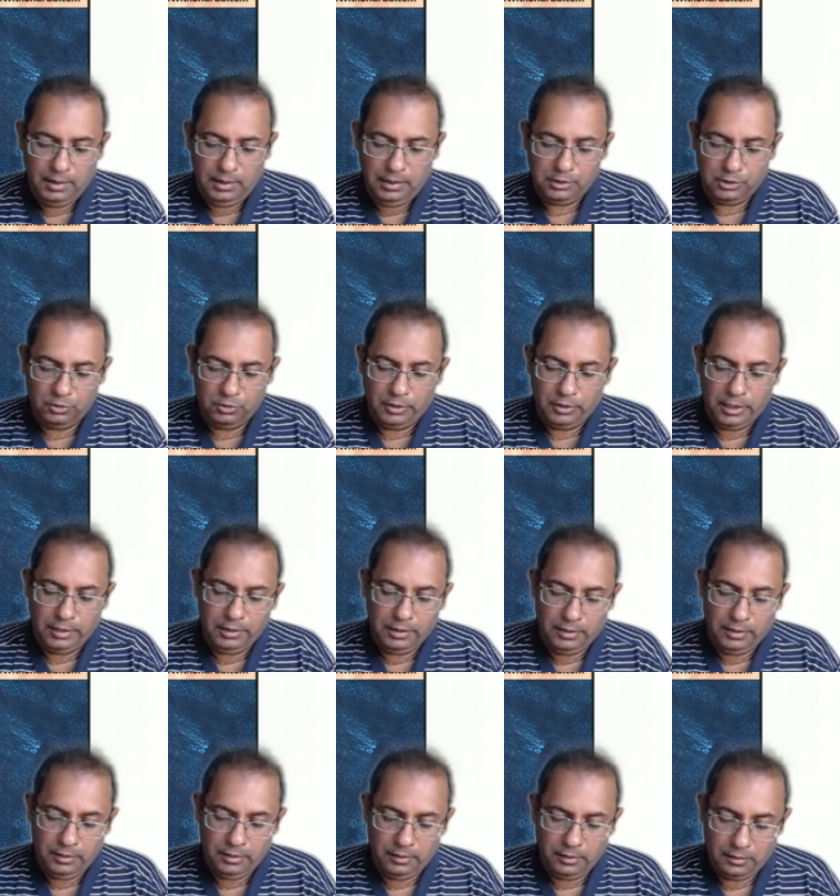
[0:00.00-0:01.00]
is
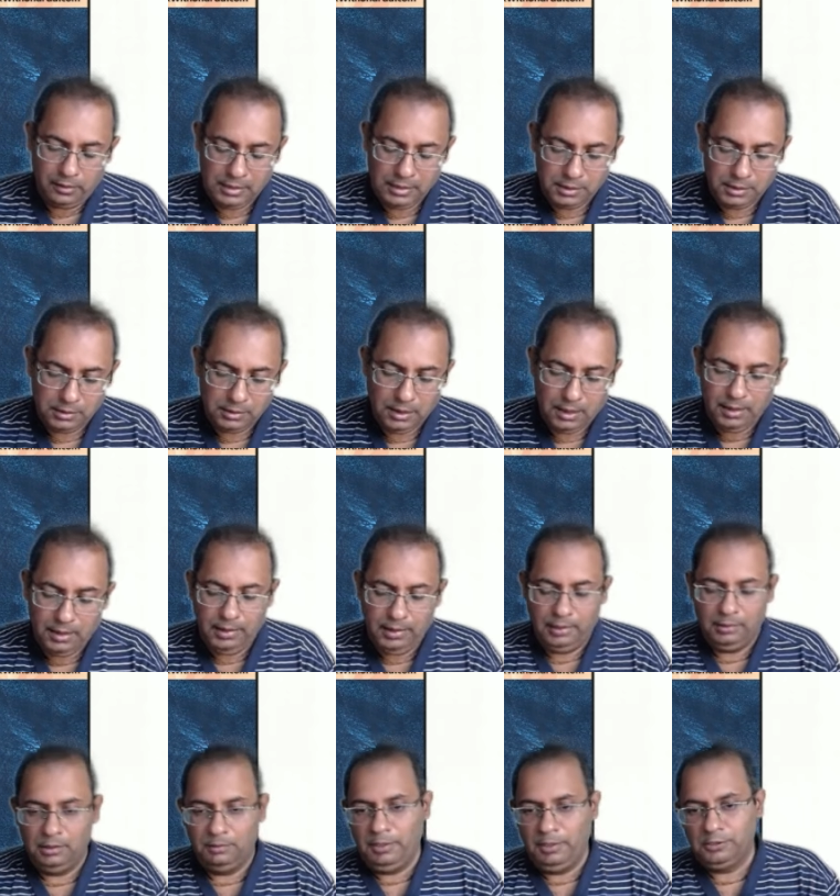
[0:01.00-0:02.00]
located in Rajasthan,
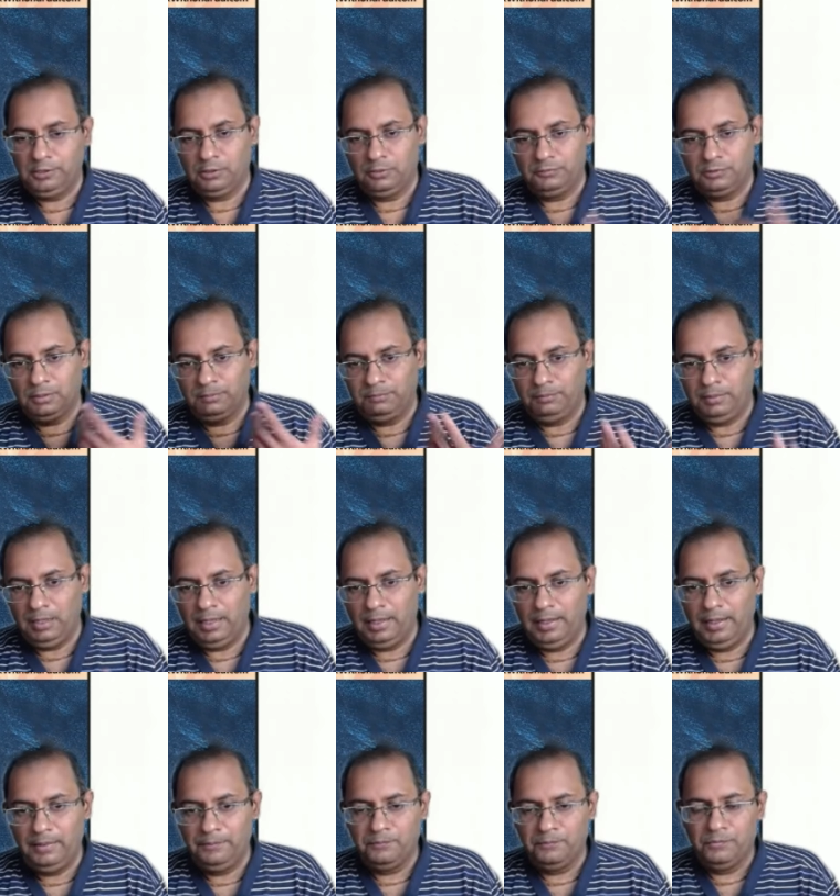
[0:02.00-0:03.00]
and the place of
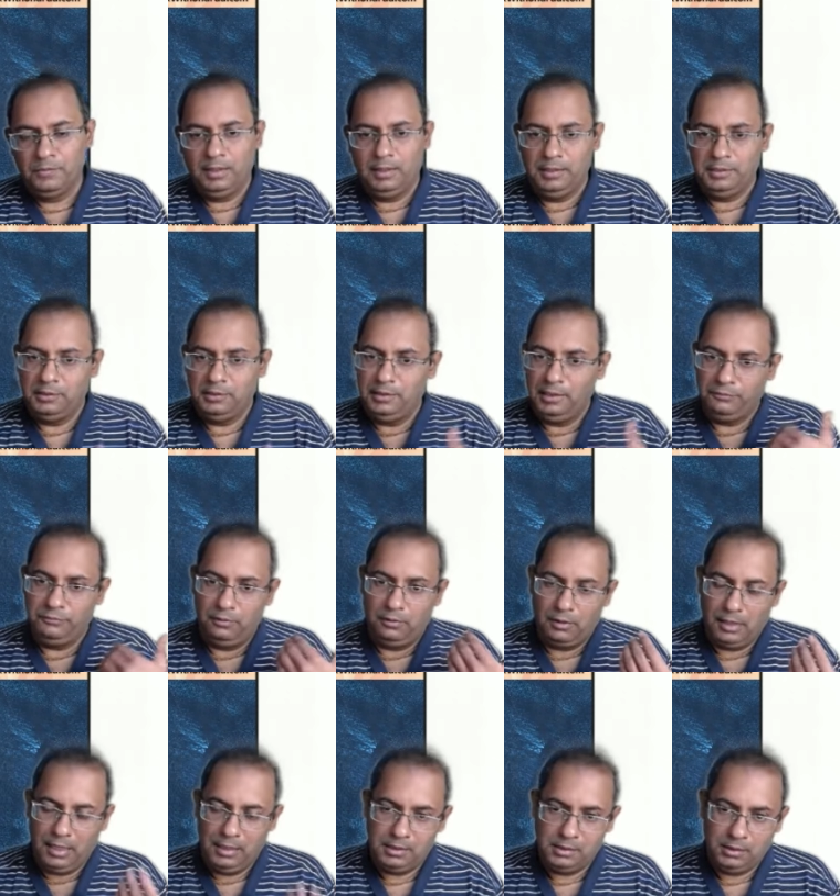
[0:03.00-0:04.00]
supply is
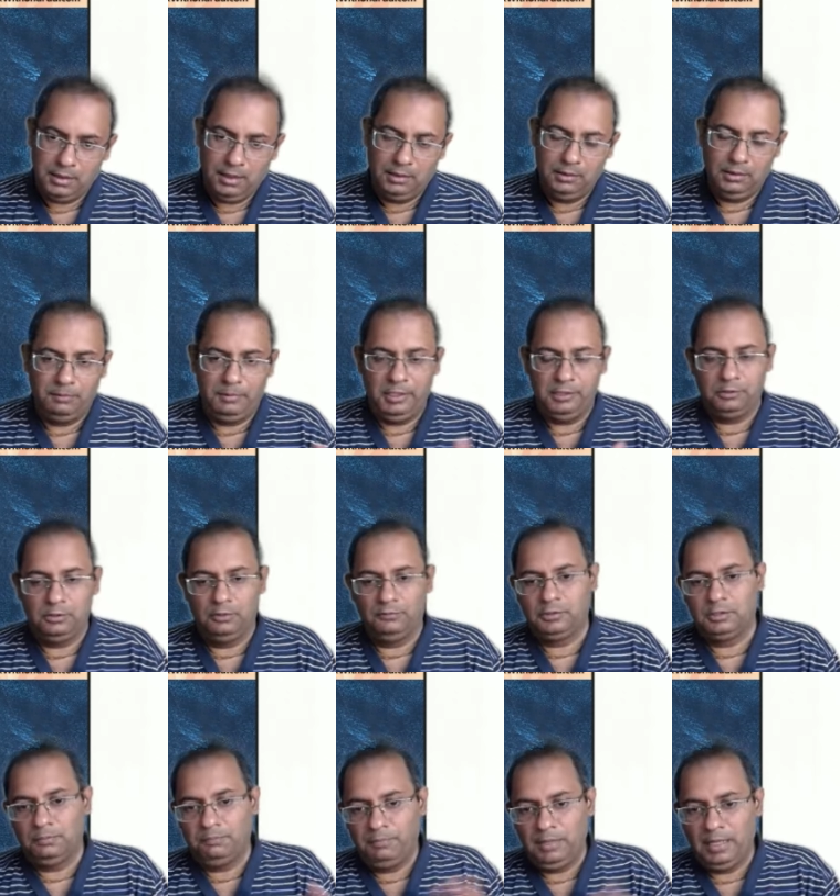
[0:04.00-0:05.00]
therefore Rajasthan. The place of
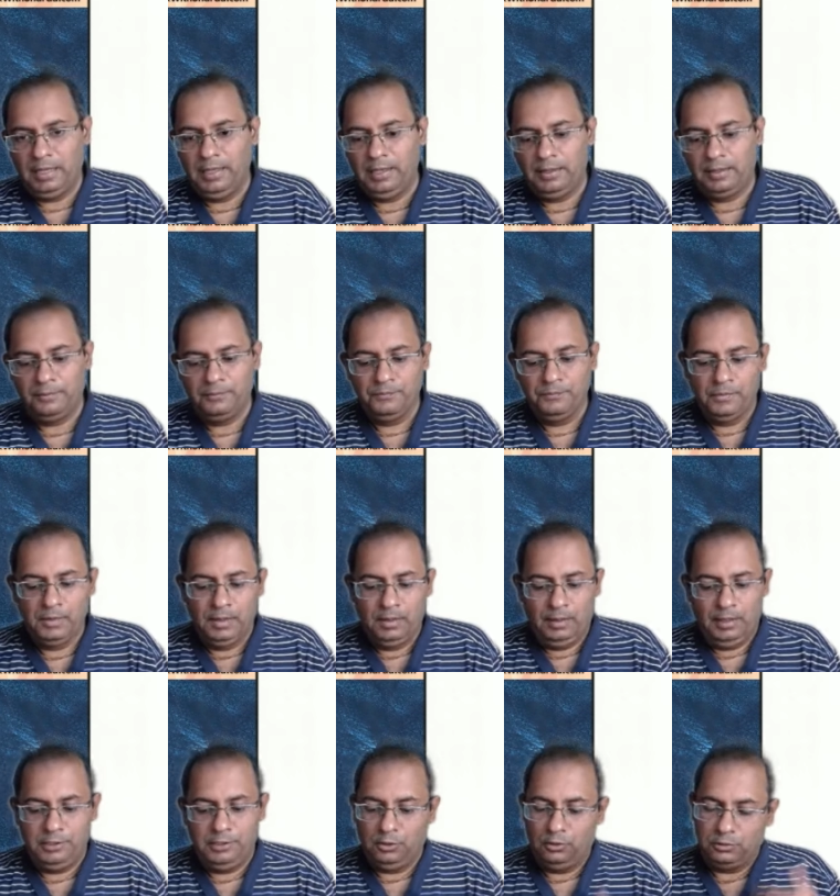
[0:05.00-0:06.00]
supplier
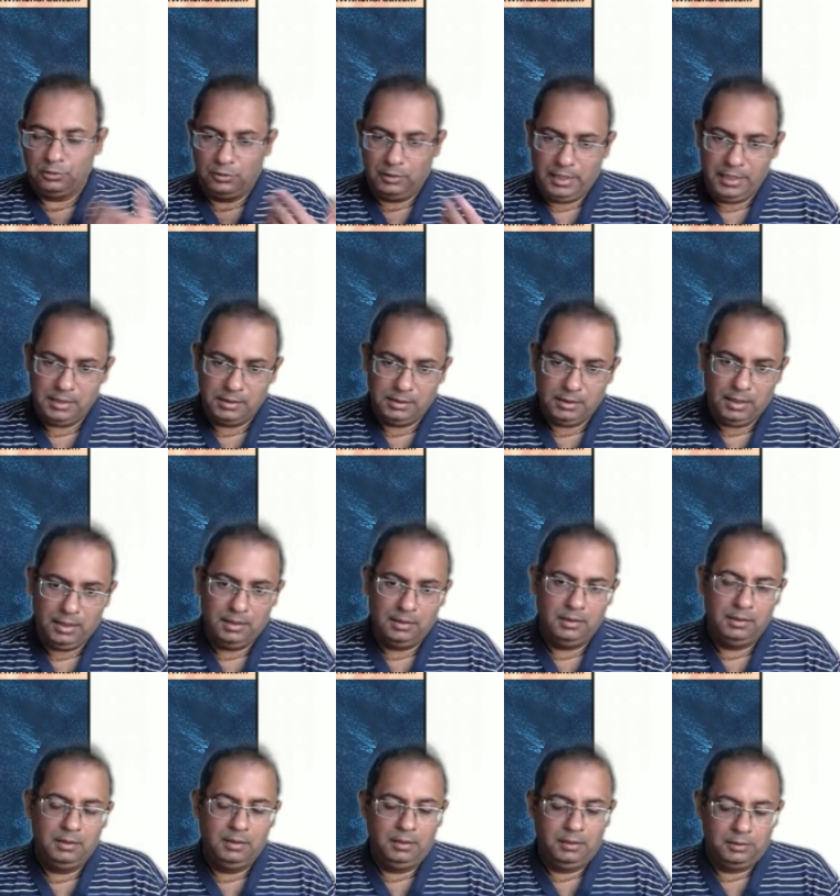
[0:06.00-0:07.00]
is also
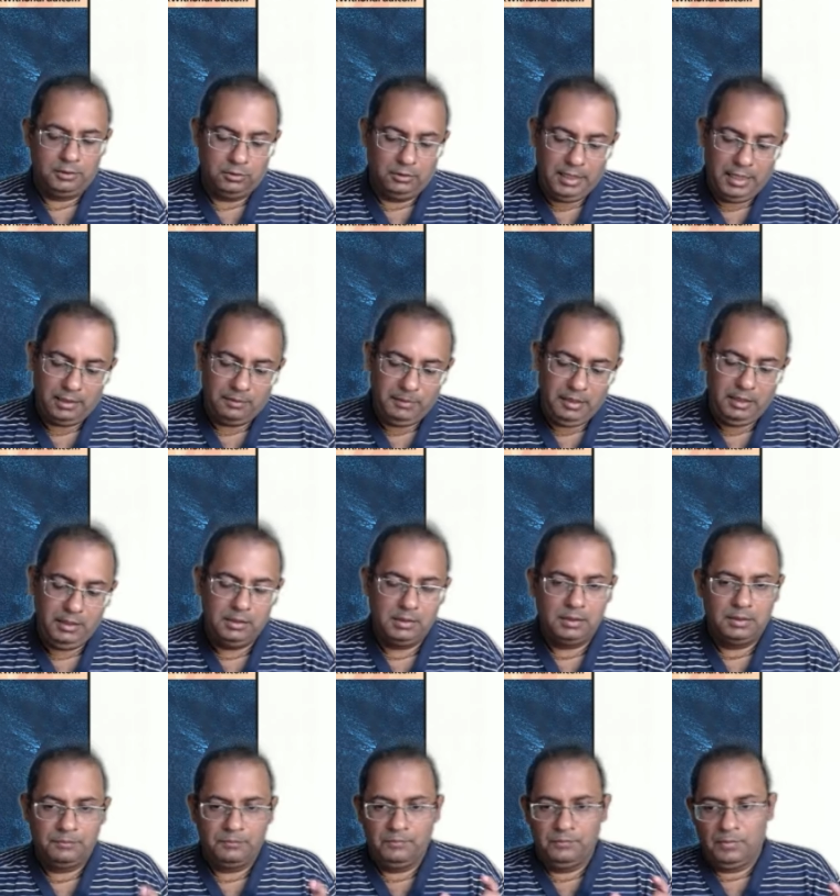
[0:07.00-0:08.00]
Rajasthan. So that
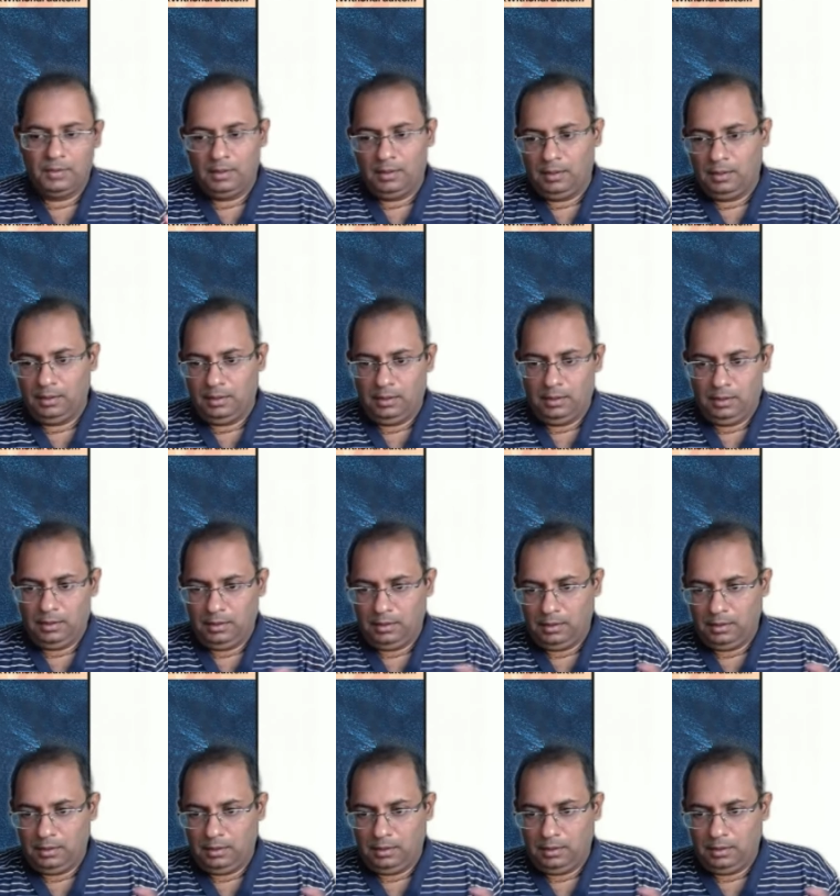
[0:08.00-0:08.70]
means it